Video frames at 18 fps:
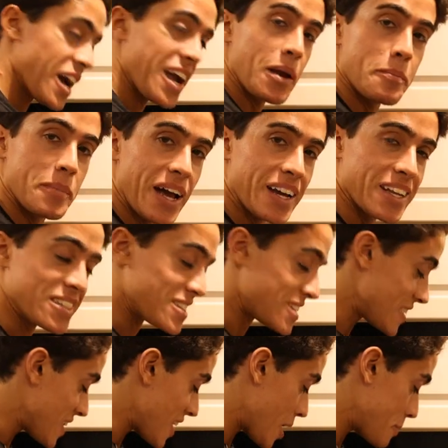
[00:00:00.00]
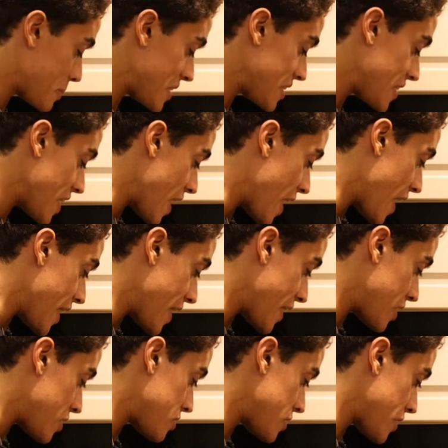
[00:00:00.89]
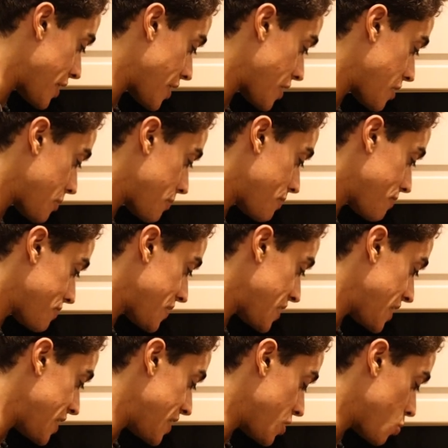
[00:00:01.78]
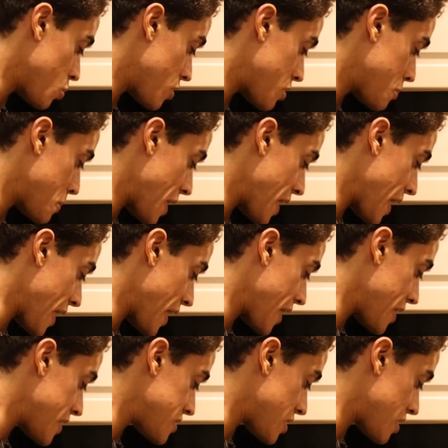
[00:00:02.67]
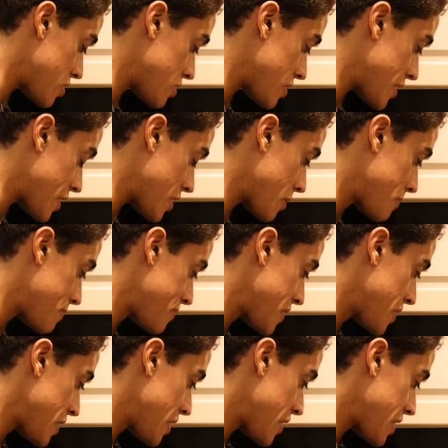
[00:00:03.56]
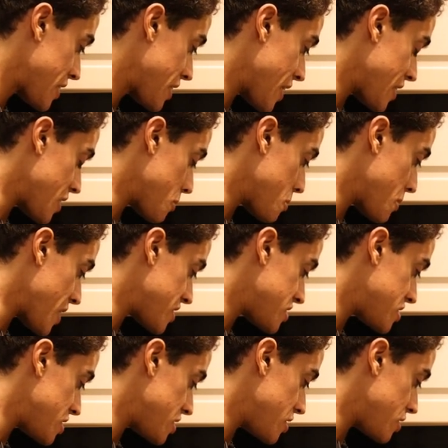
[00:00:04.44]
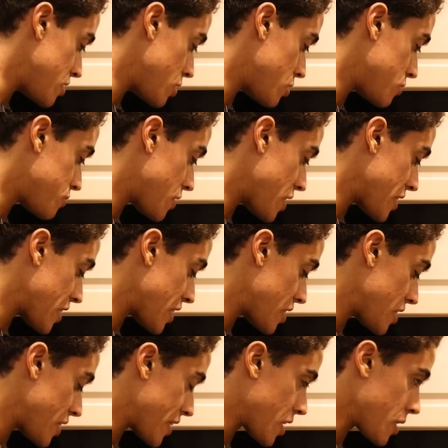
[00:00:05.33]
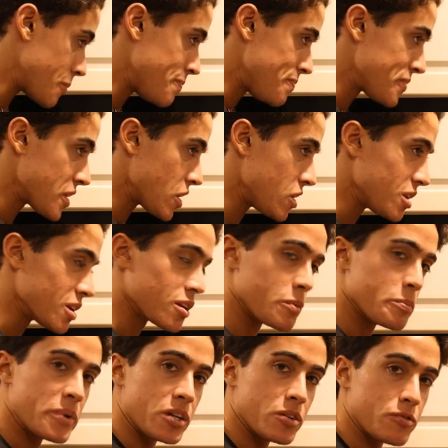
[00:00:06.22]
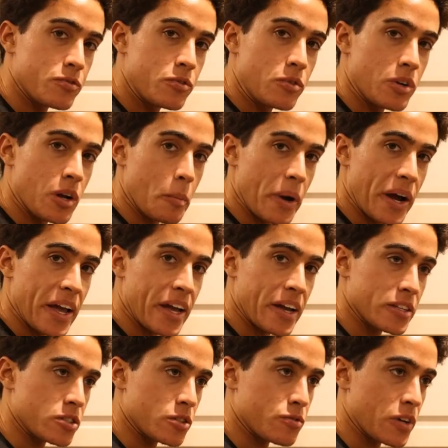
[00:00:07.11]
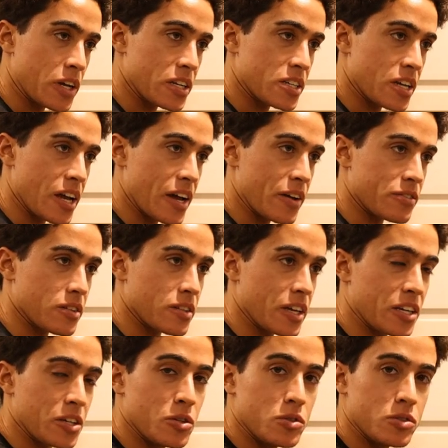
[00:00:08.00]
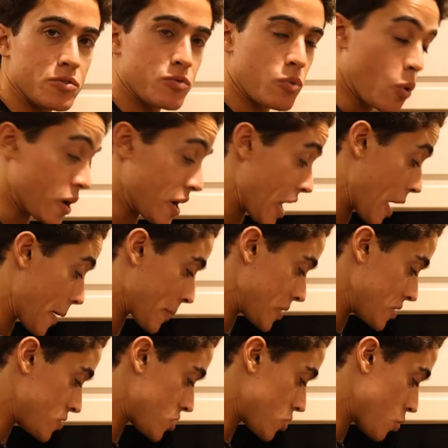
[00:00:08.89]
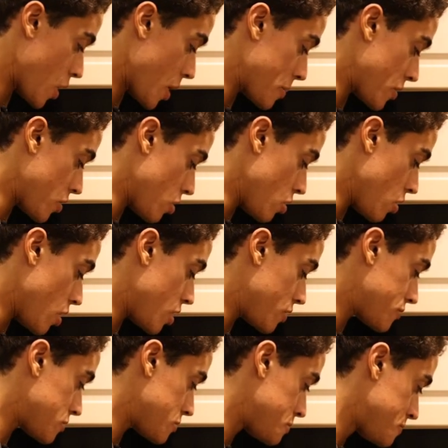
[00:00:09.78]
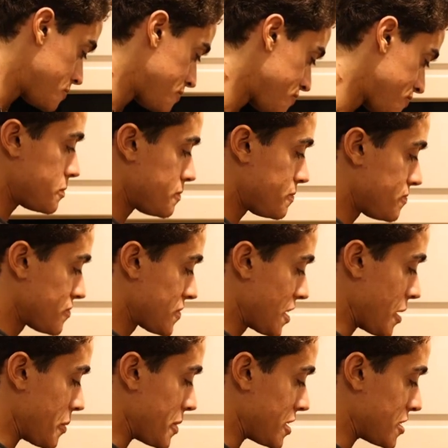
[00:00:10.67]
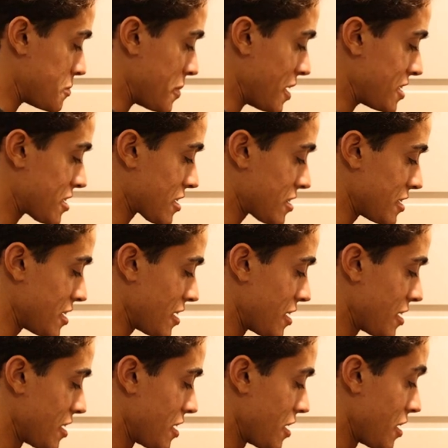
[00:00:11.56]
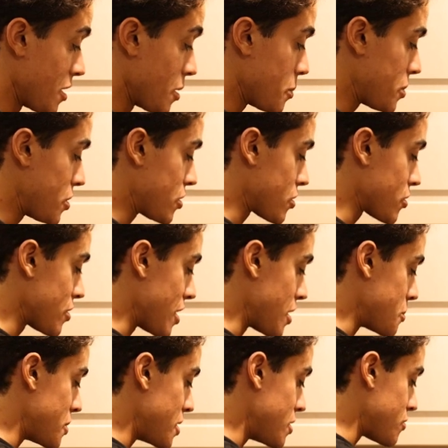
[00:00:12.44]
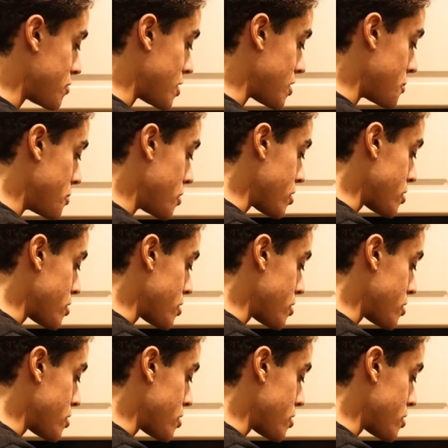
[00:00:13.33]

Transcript: I am not a sloppy guy. I don't like eating with my hands. I don't like getting messy. You know, if I get like a little bit of food on my hands or face, I have to like use 4 napkins to wipe it all off. I mean, it's basically pure ground beef on a